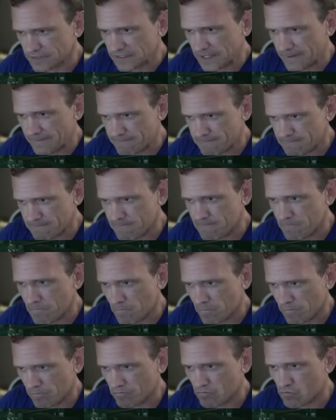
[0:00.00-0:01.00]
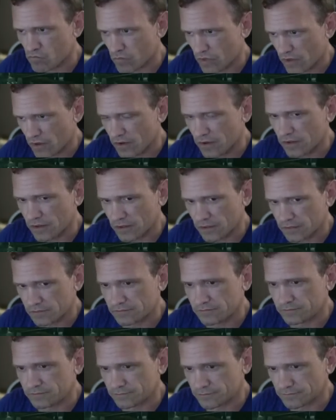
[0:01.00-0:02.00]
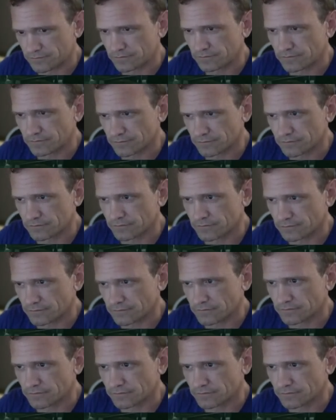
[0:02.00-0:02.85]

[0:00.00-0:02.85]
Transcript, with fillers: on them. It doesn't matter. But for me personally, when I started this